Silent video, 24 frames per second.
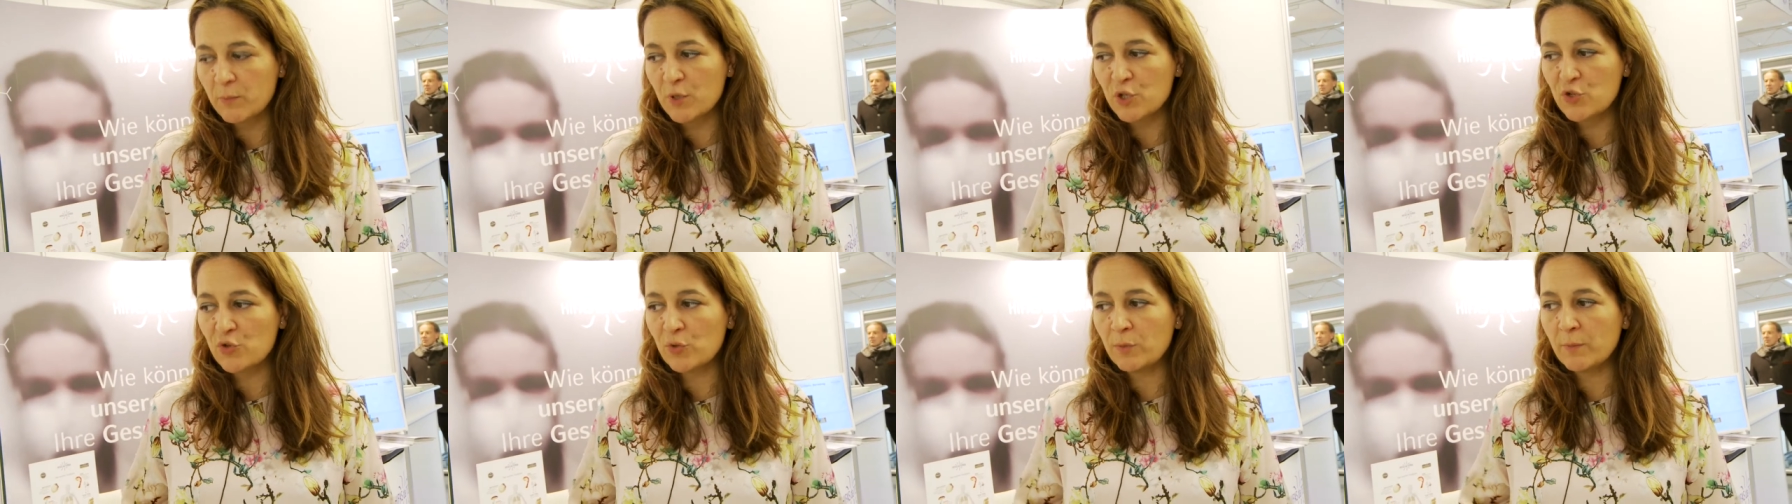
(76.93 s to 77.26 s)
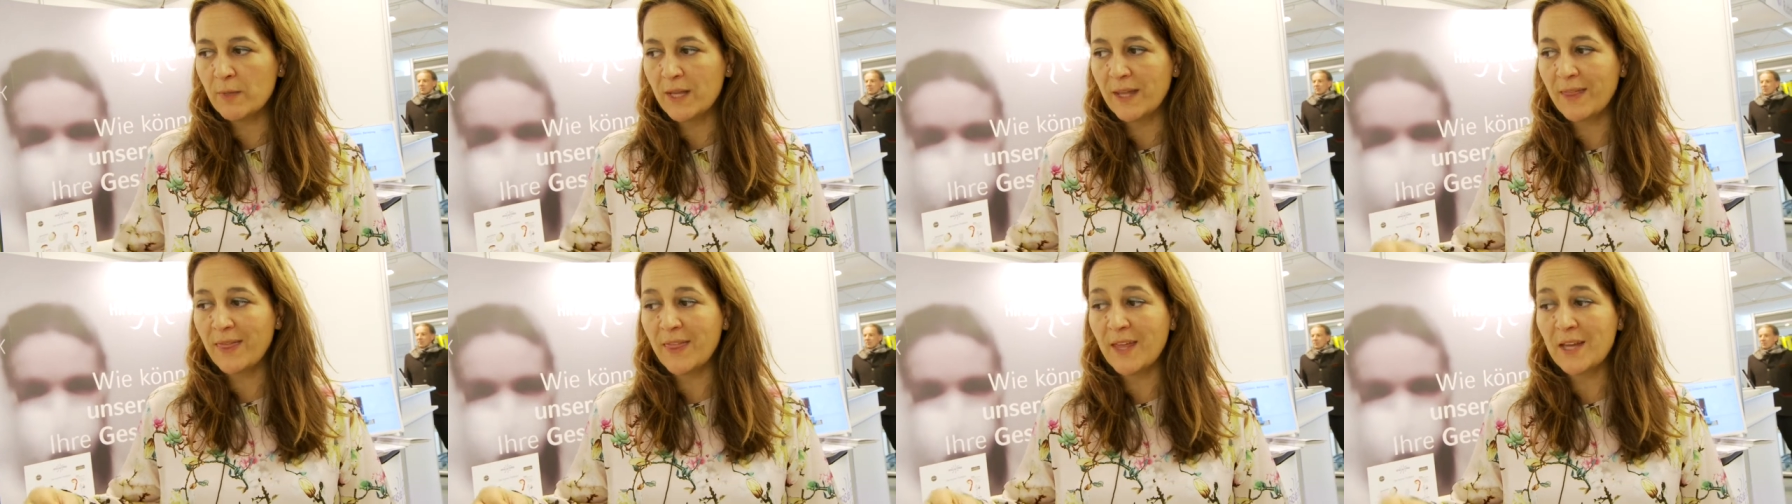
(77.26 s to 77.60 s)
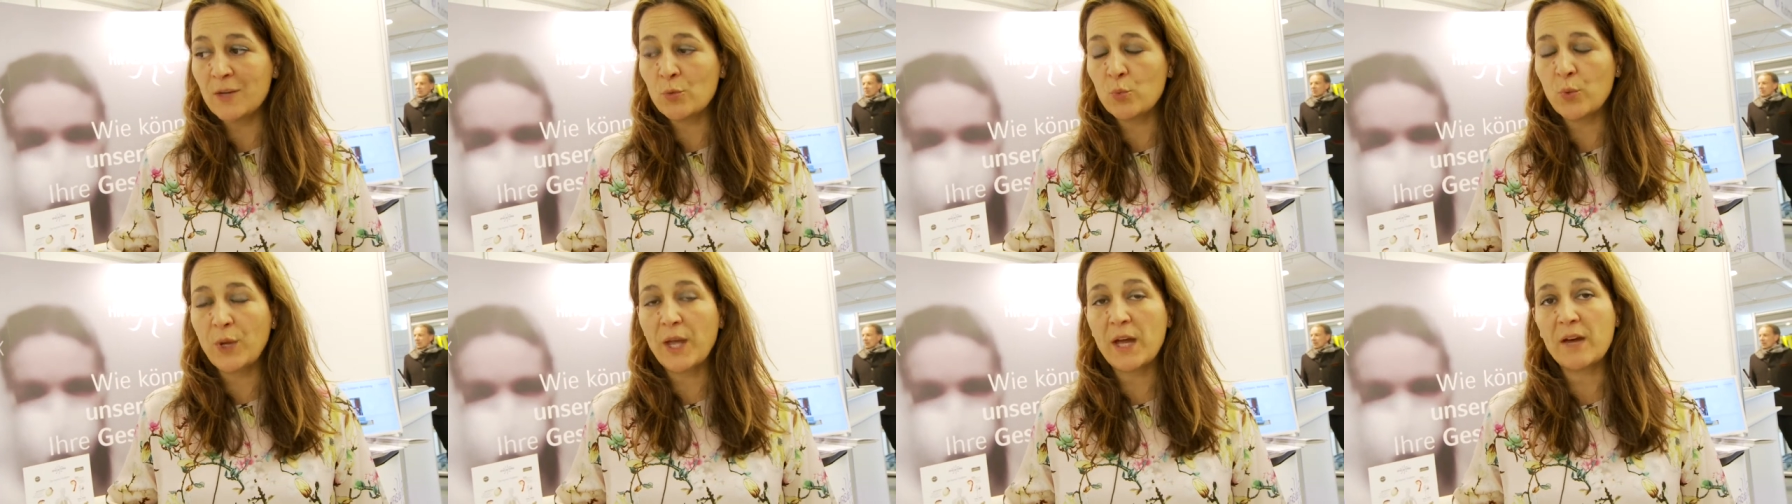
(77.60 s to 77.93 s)
mushroom, and
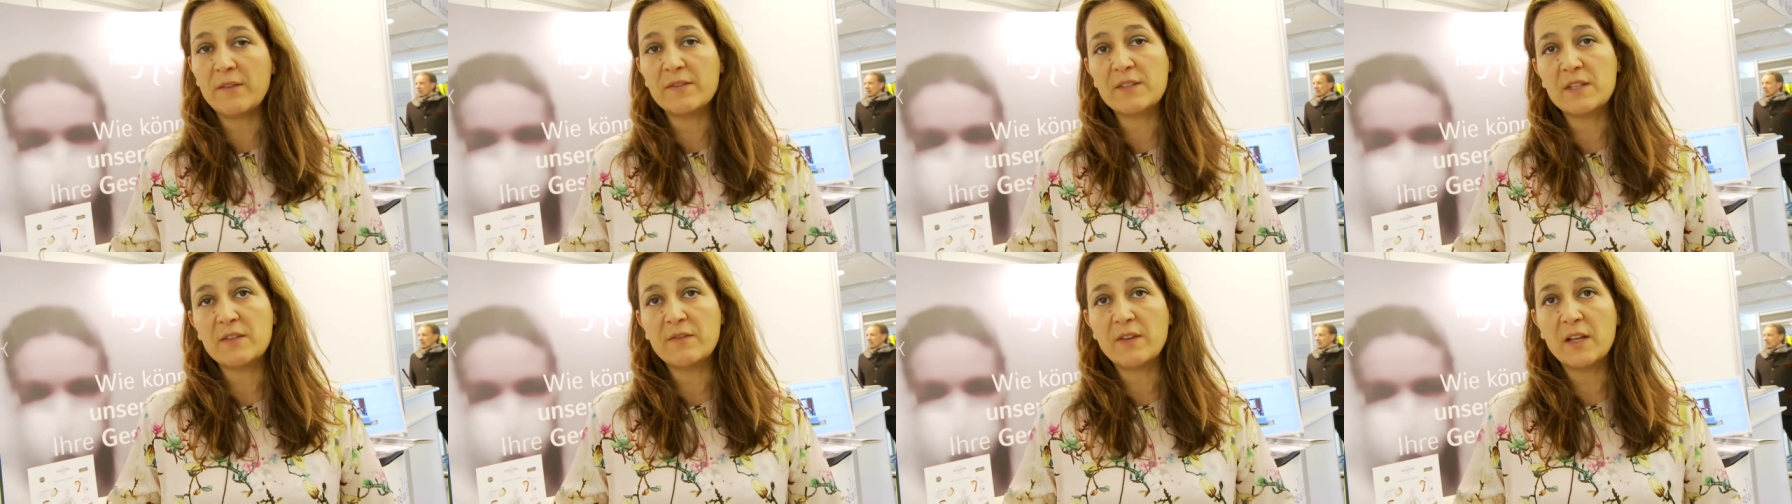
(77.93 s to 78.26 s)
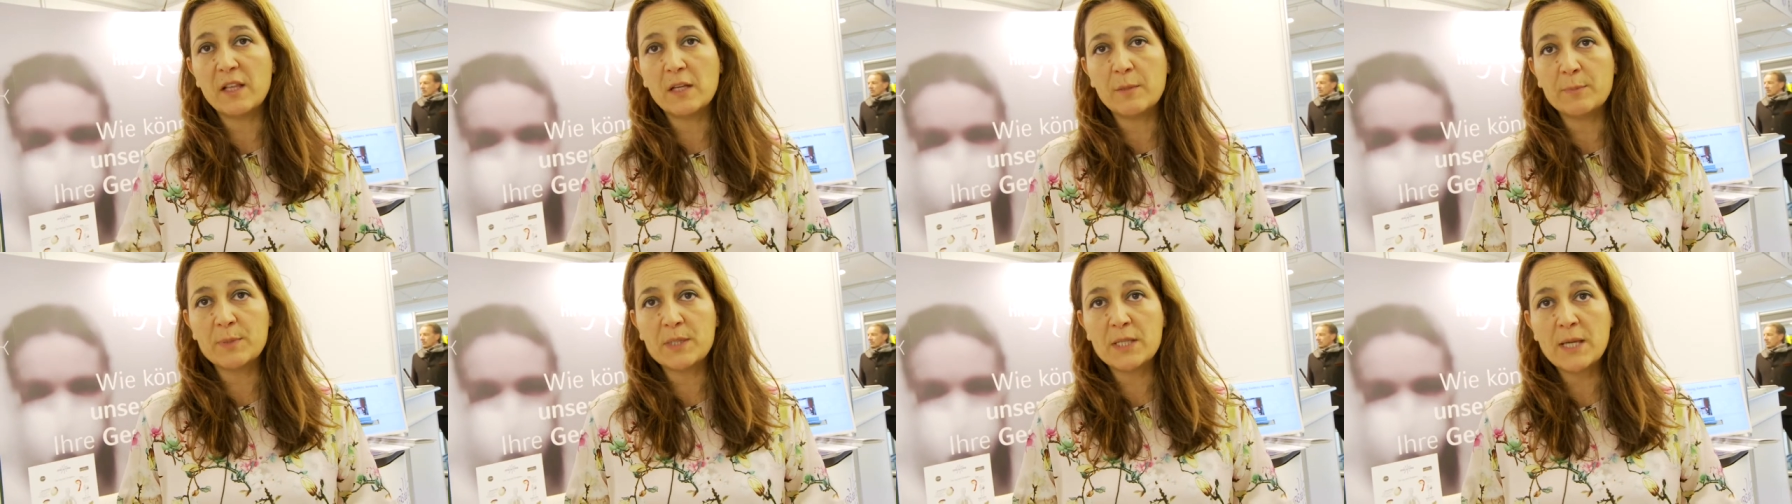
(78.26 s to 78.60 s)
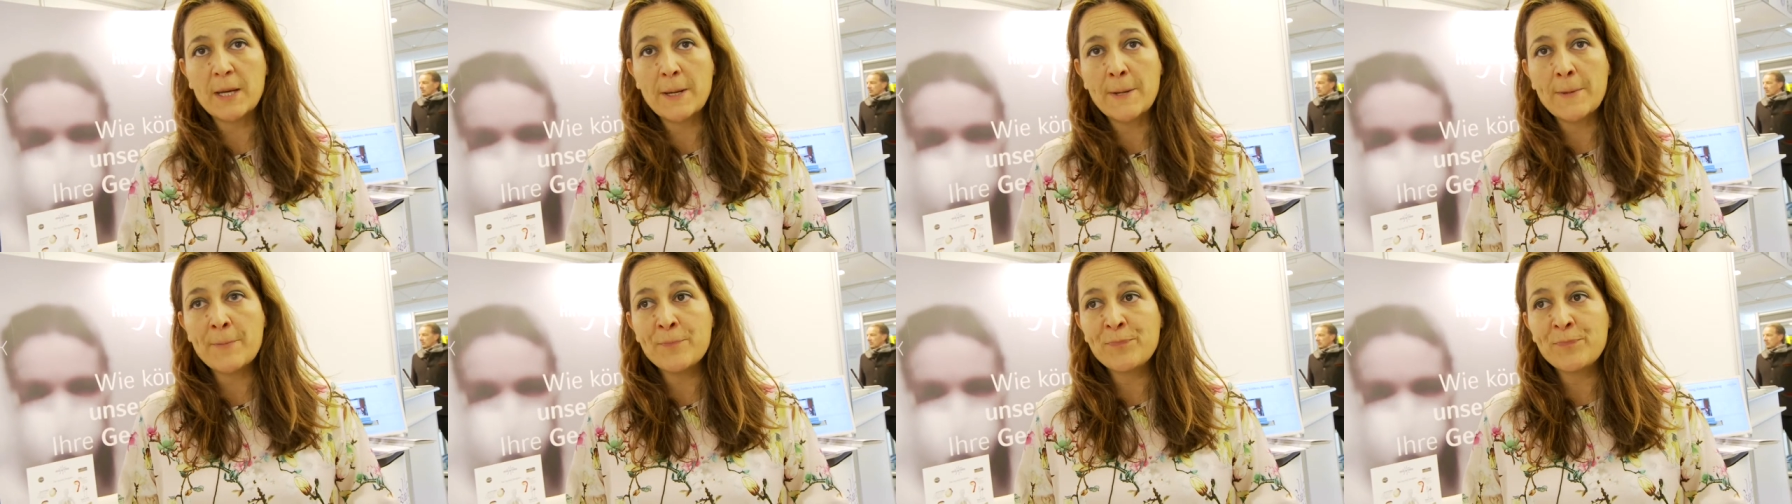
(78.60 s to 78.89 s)
then we have developed